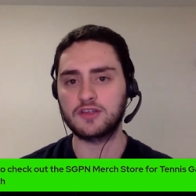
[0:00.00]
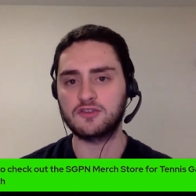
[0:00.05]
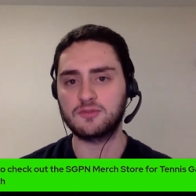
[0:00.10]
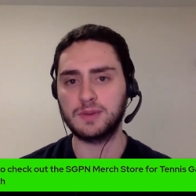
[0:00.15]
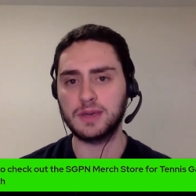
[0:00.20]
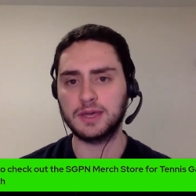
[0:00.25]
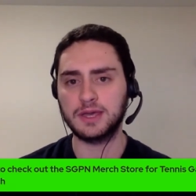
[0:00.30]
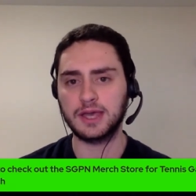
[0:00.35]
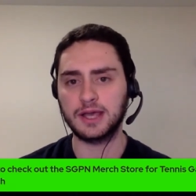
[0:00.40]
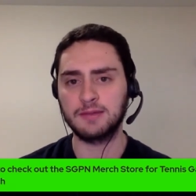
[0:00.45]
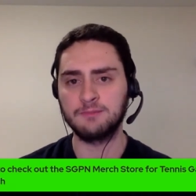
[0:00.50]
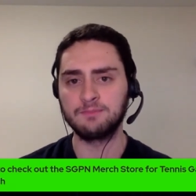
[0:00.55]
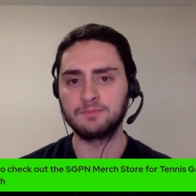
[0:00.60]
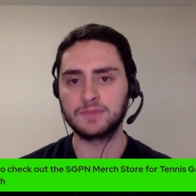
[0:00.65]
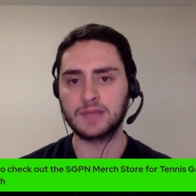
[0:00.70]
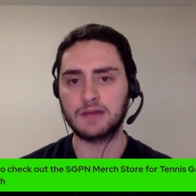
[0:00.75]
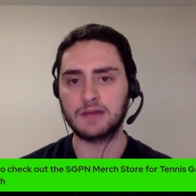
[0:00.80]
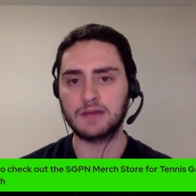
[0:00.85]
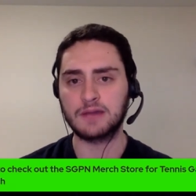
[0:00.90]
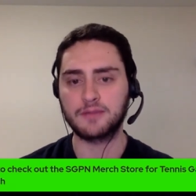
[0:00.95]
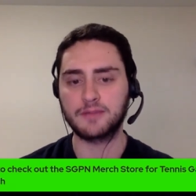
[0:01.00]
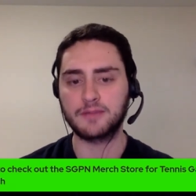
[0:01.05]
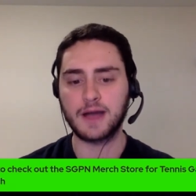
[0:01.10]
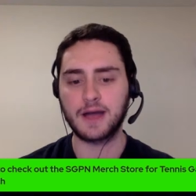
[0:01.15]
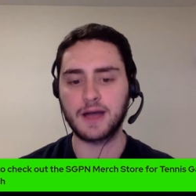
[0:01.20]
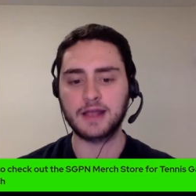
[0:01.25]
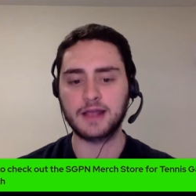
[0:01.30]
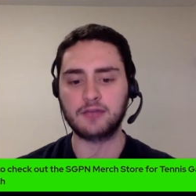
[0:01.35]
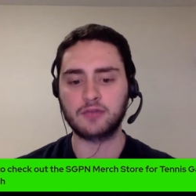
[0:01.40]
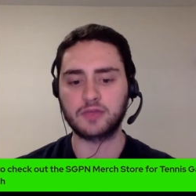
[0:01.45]
And speaking of other
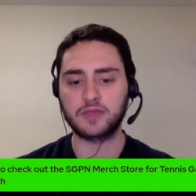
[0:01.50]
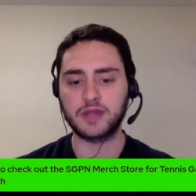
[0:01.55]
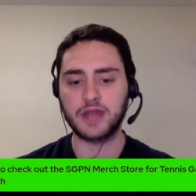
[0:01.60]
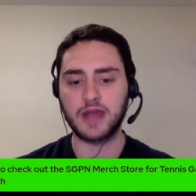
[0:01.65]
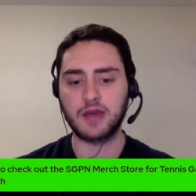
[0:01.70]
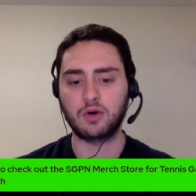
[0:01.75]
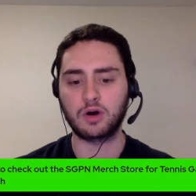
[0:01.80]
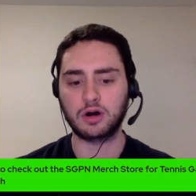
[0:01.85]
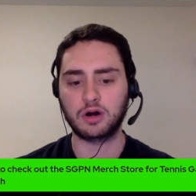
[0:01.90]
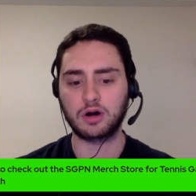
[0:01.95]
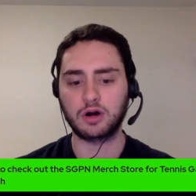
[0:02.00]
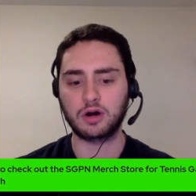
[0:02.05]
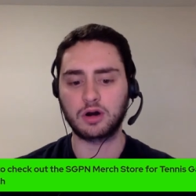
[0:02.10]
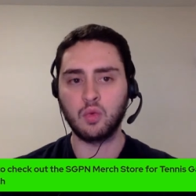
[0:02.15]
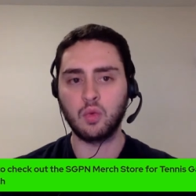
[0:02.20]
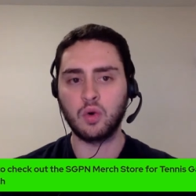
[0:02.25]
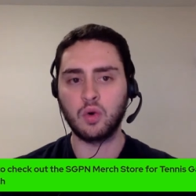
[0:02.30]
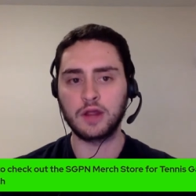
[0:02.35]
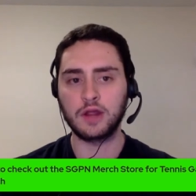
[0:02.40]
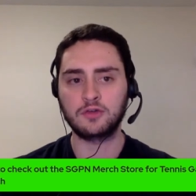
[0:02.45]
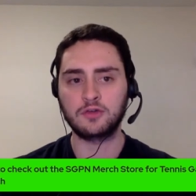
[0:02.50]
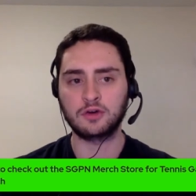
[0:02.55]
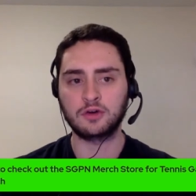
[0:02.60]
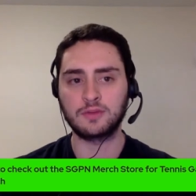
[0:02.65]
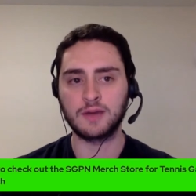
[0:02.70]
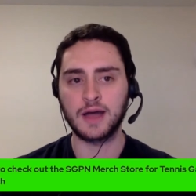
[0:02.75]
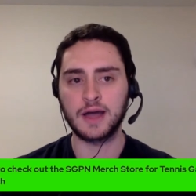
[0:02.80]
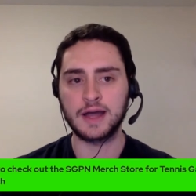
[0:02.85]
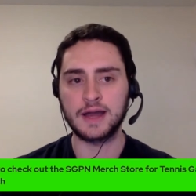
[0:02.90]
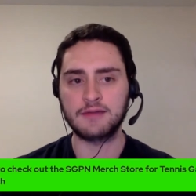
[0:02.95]
podcasts with the network, wanted to
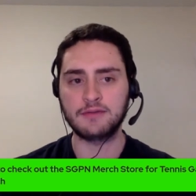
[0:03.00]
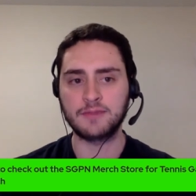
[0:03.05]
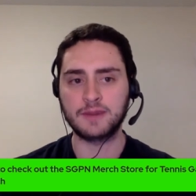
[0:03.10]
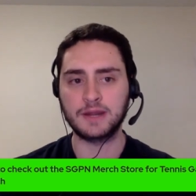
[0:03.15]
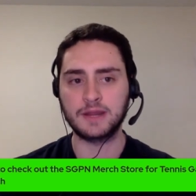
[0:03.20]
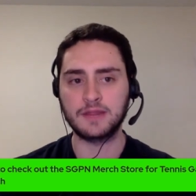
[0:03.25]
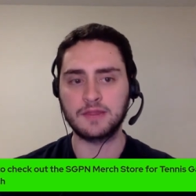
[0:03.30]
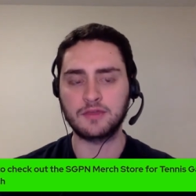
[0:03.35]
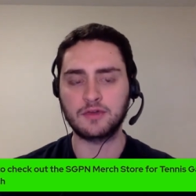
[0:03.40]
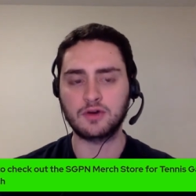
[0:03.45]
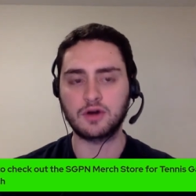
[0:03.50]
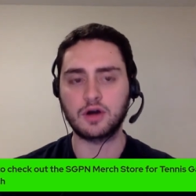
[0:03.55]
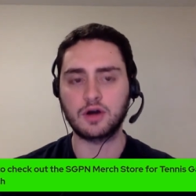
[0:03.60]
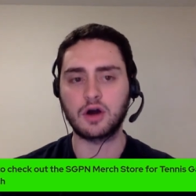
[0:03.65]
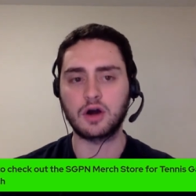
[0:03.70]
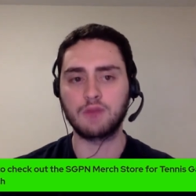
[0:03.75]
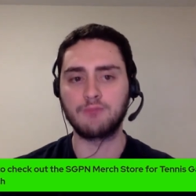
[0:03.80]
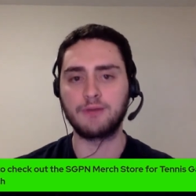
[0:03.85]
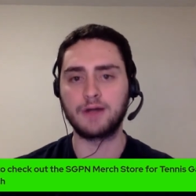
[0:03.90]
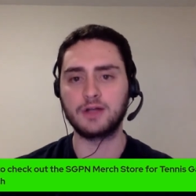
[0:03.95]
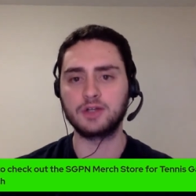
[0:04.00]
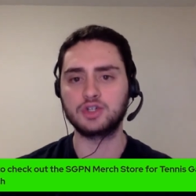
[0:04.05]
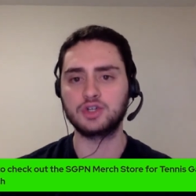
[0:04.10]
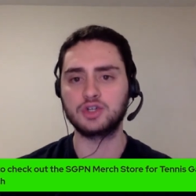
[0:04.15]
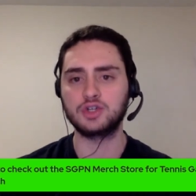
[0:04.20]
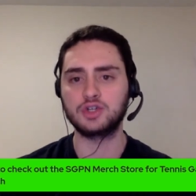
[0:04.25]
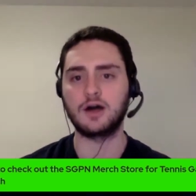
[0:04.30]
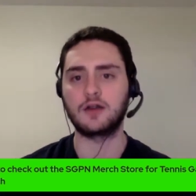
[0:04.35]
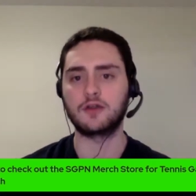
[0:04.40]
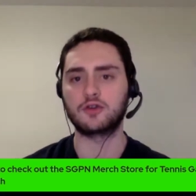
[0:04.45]
remind everybody that there are a bunch
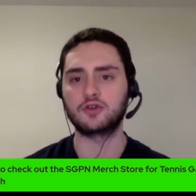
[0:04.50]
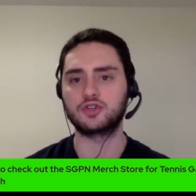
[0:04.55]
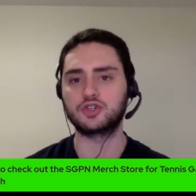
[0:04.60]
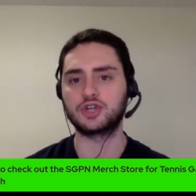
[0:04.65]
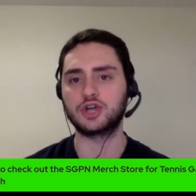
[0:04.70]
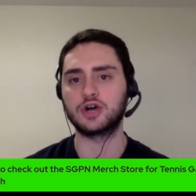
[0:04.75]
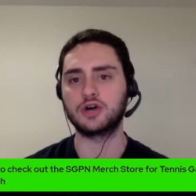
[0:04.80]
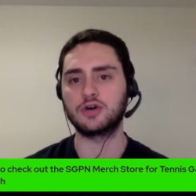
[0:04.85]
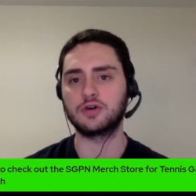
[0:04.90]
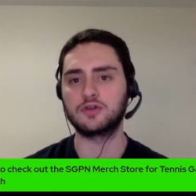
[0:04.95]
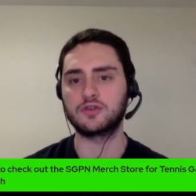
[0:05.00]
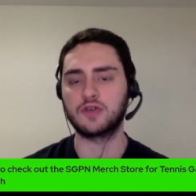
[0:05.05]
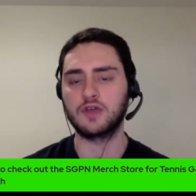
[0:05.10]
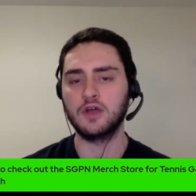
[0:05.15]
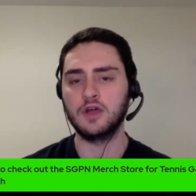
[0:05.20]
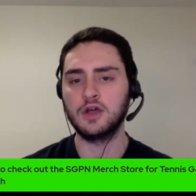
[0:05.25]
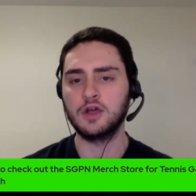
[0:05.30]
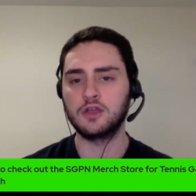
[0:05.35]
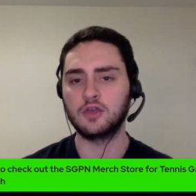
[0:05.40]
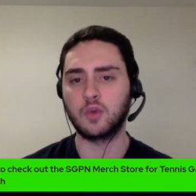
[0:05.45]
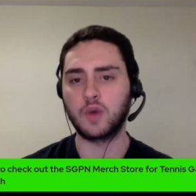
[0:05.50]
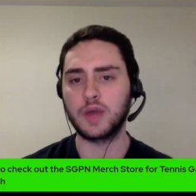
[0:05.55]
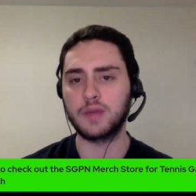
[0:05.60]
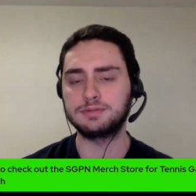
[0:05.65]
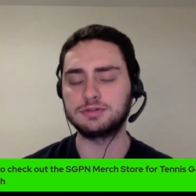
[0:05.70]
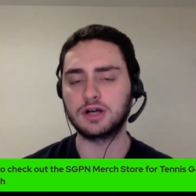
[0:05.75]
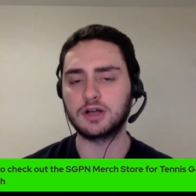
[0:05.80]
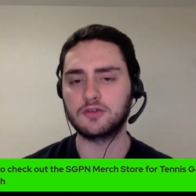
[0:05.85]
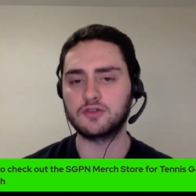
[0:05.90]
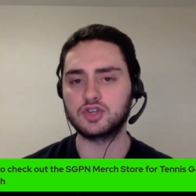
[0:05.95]
of other shows,
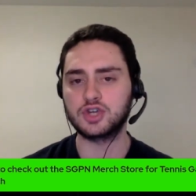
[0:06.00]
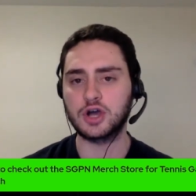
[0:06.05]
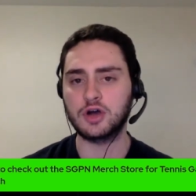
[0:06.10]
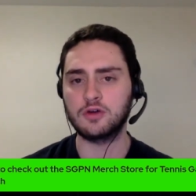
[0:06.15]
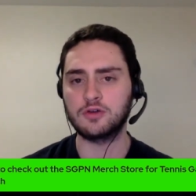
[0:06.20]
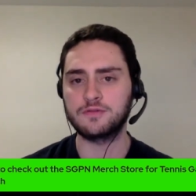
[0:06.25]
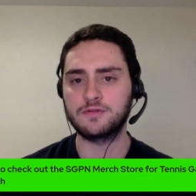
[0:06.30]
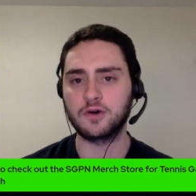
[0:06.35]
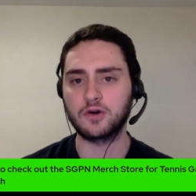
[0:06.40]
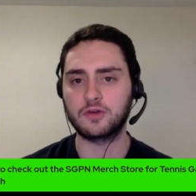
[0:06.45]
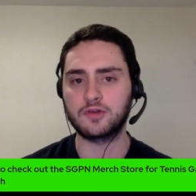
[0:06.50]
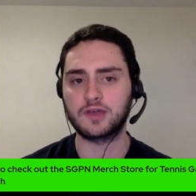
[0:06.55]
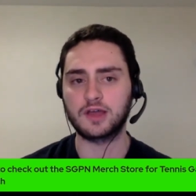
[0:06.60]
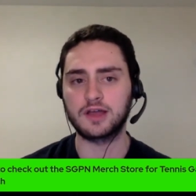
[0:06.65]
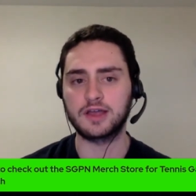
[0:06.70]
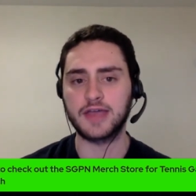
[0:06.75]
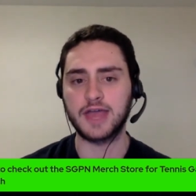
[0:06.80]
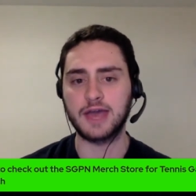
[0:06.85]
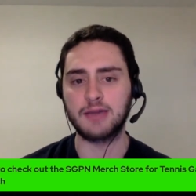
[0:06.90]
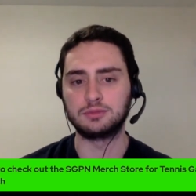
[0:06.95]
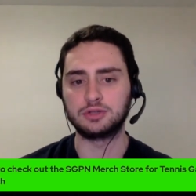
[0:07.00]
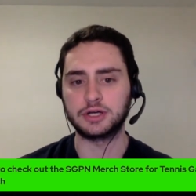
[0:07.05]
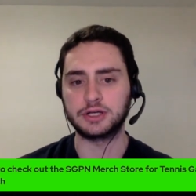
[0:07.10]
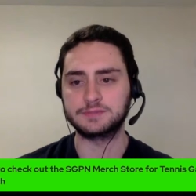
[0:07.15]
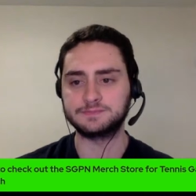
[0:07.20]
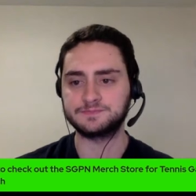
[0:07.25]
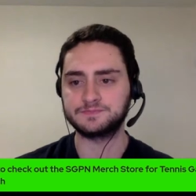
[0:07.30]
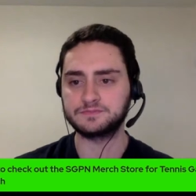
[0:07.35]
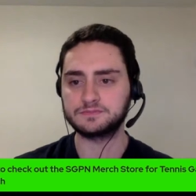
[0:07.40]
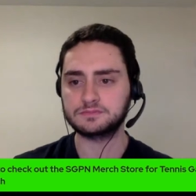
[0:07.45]
20-plus shows focusing on
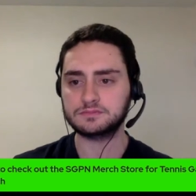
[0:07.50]
gambling